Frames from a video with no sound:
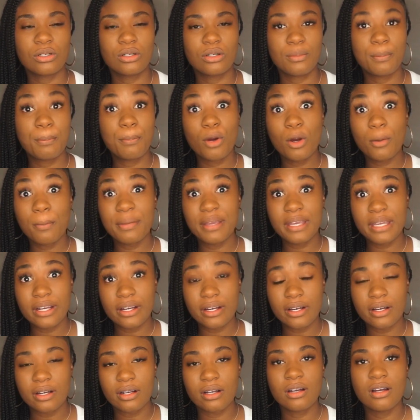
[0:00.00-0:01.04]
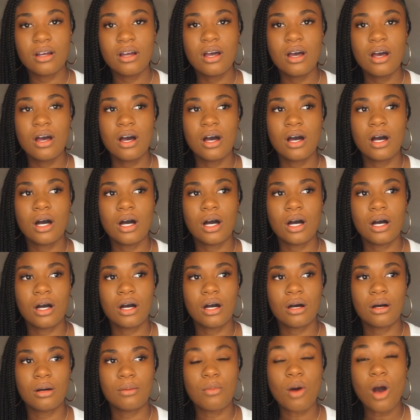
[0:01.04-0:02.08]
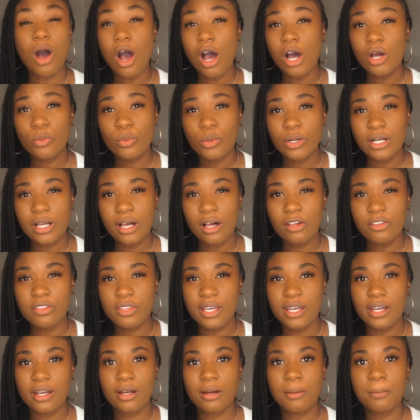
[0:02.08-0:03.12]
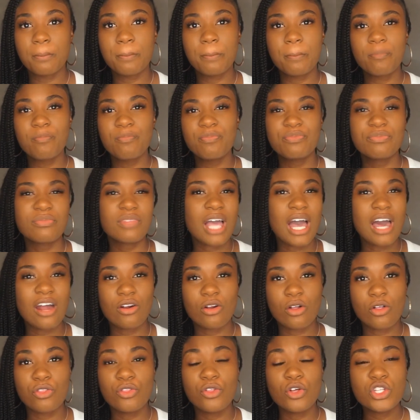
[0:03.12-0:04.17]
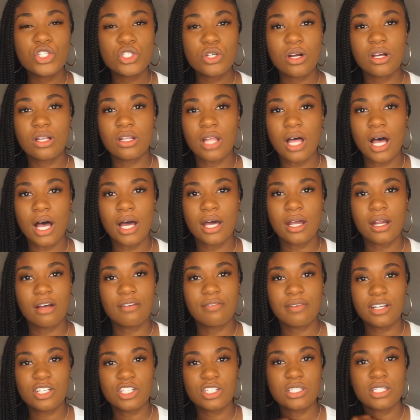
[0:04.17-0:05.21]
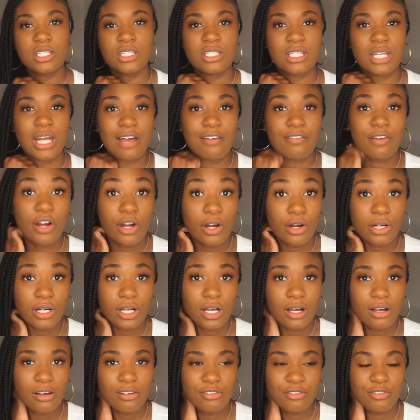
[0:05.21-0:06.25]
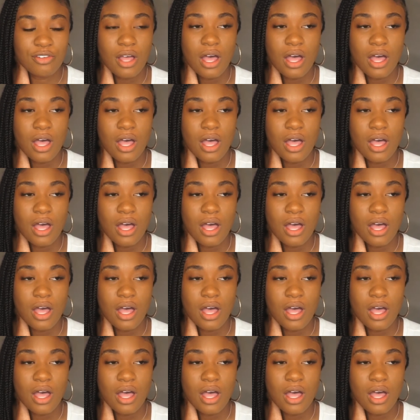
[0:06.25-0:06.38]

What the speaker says: Premier, Onward Healthcare. I don't know, those are a lot of agencies that I've heard of.